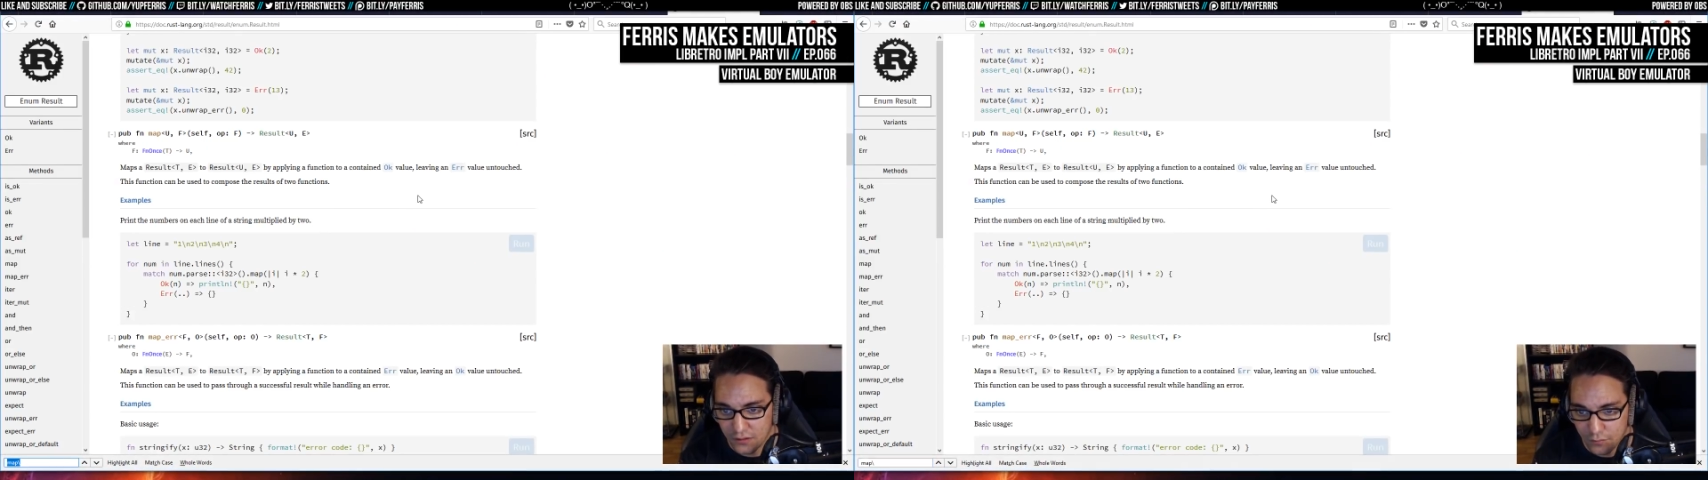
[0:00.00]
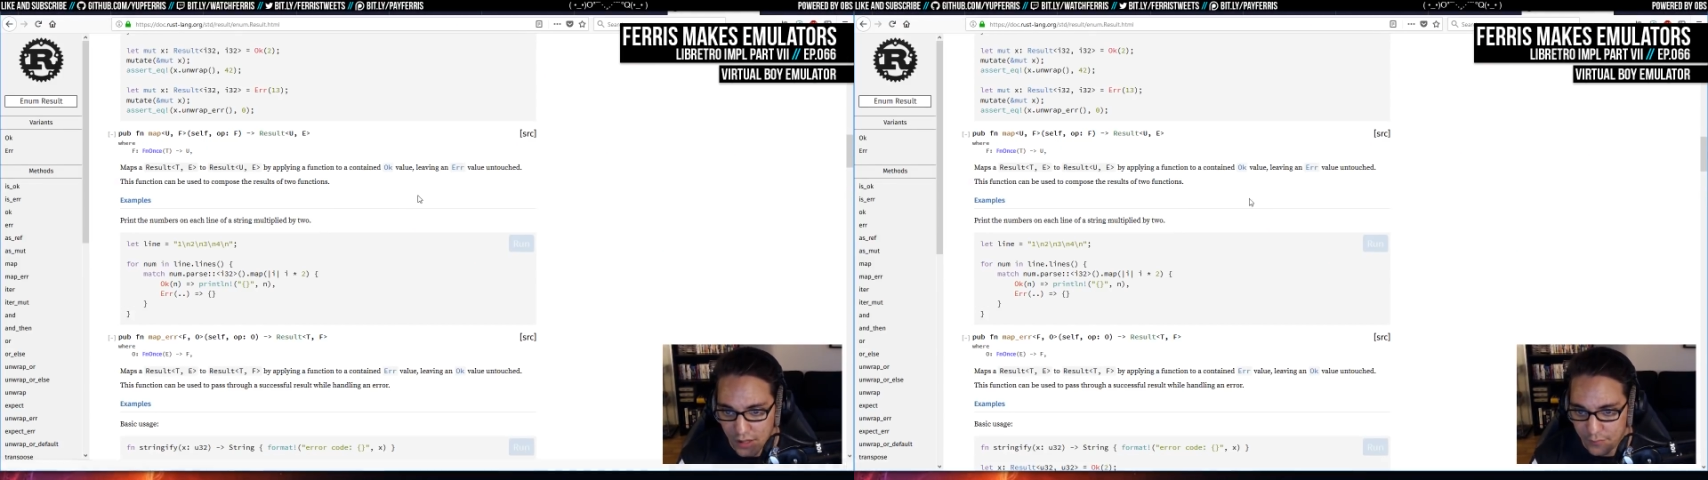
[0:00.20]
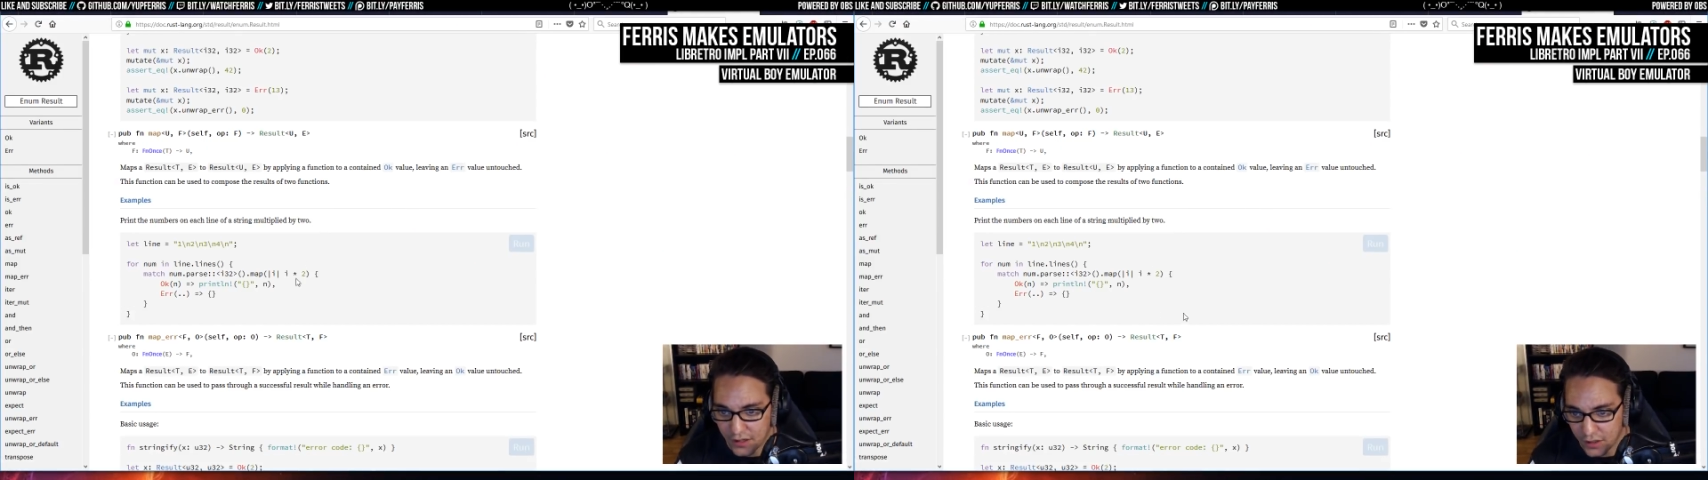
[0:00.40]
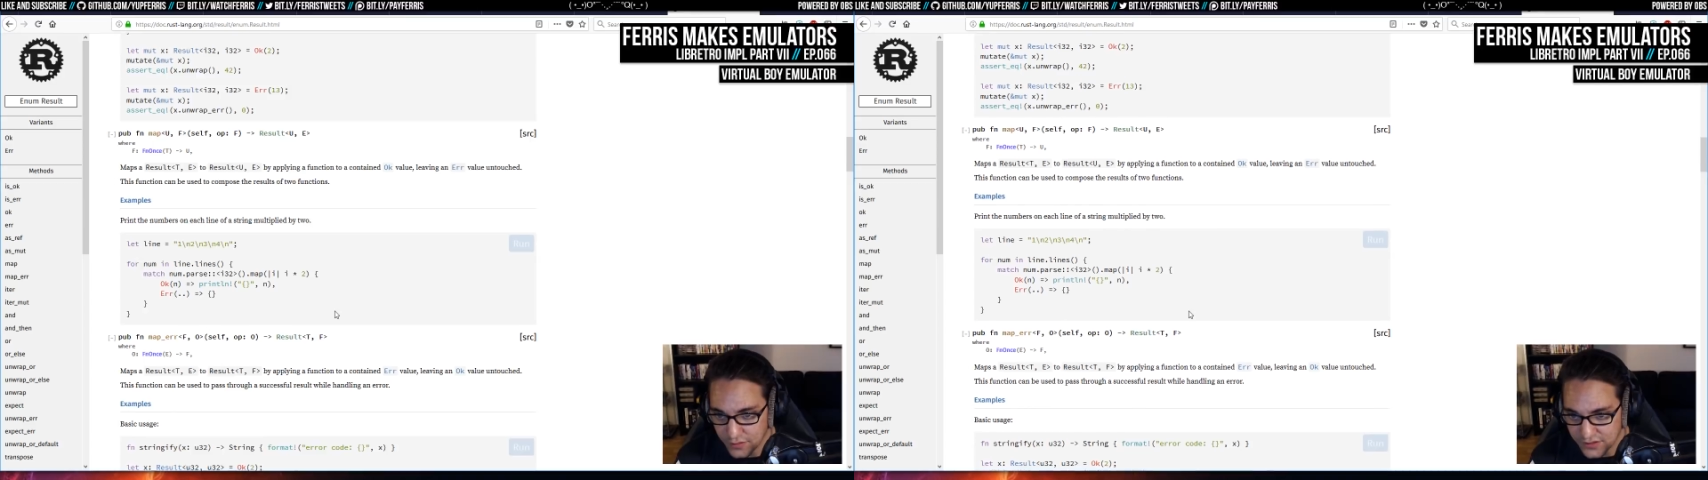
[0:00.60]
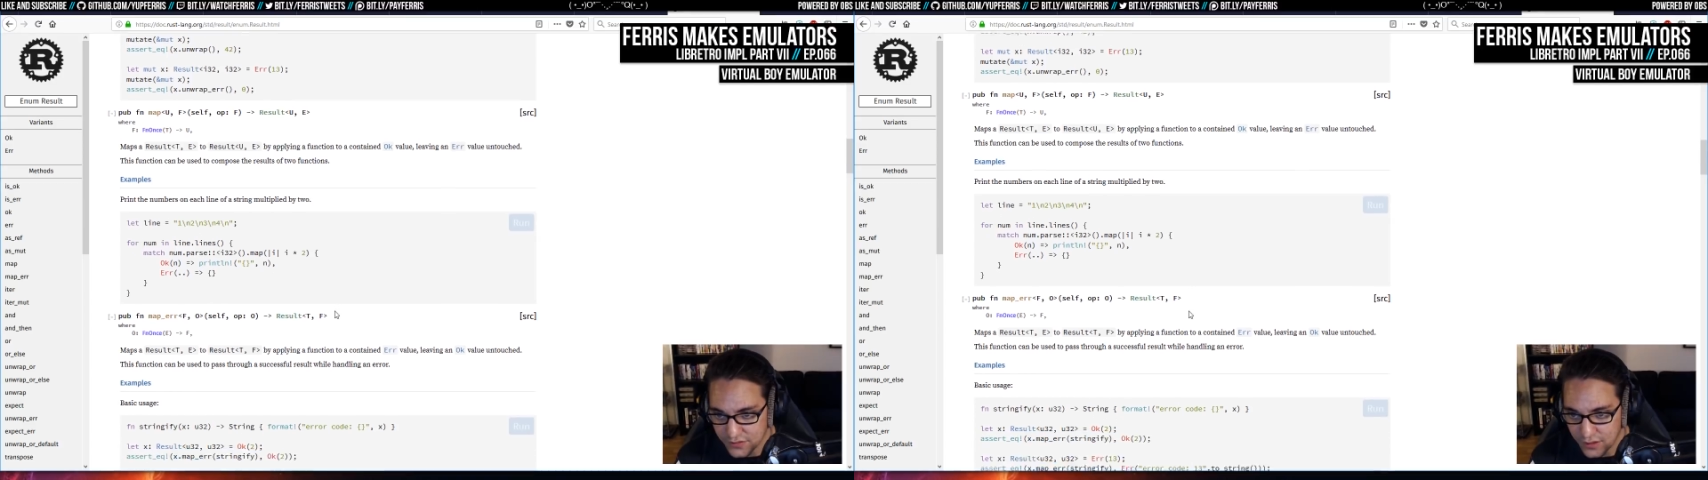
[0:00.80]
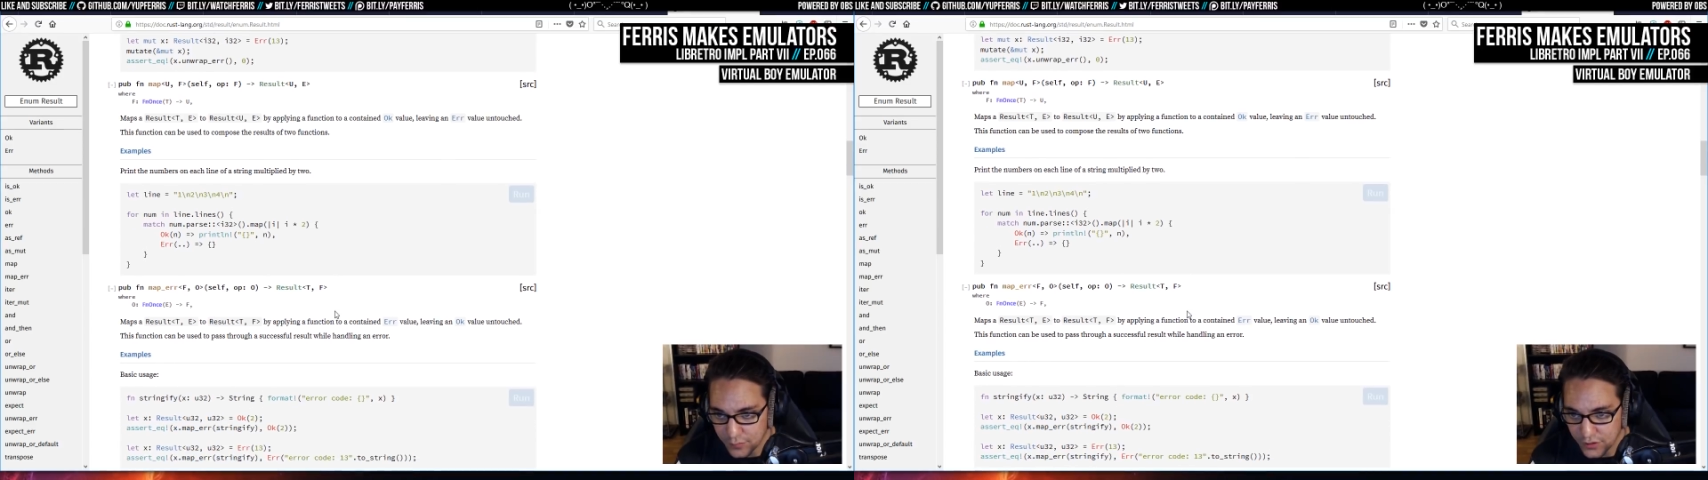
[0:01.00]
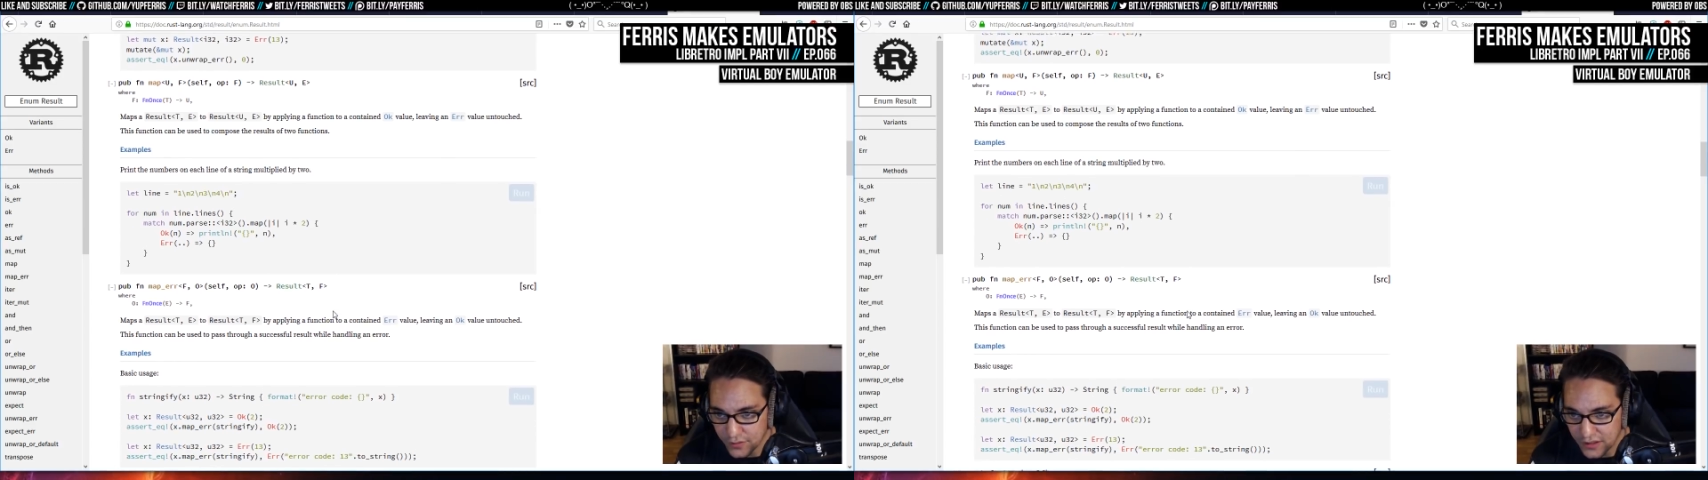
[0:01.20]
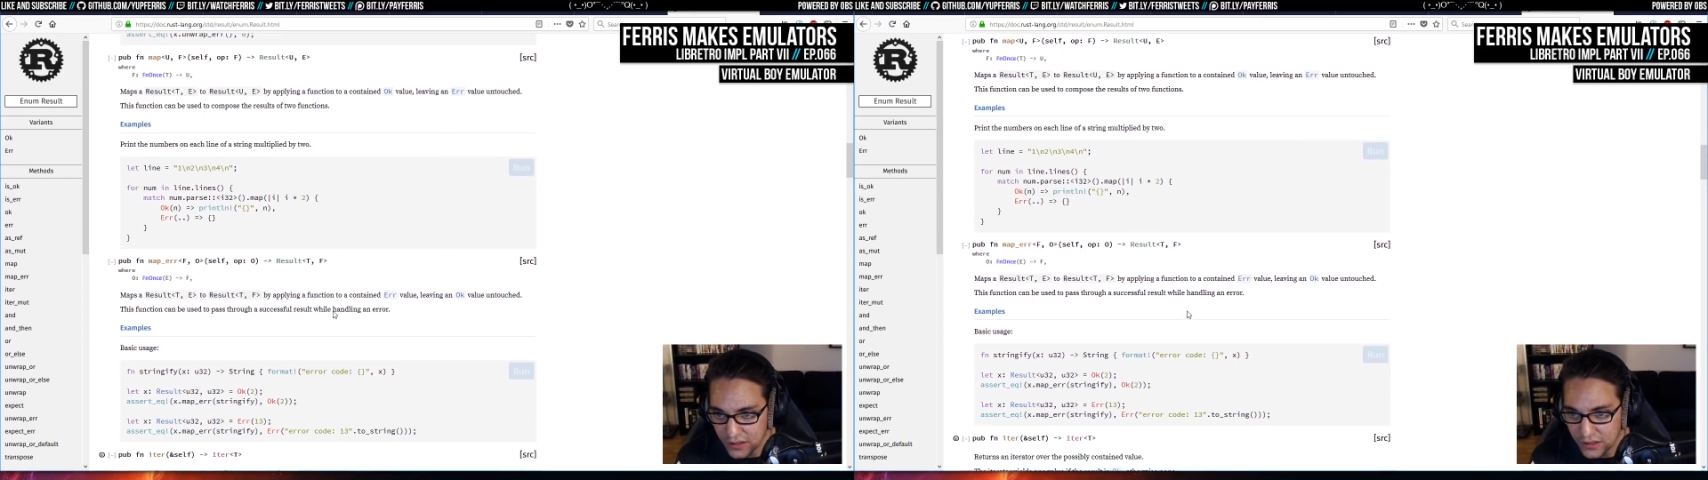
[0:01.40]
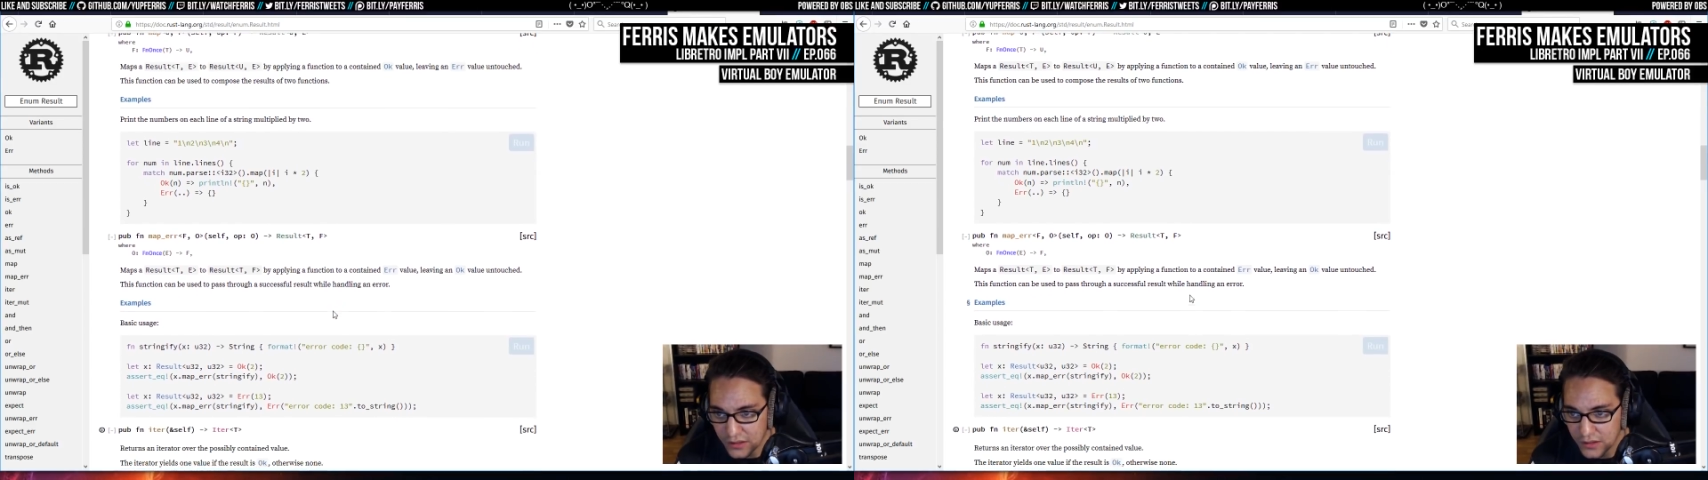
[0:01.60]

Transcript: map error, which is right below here,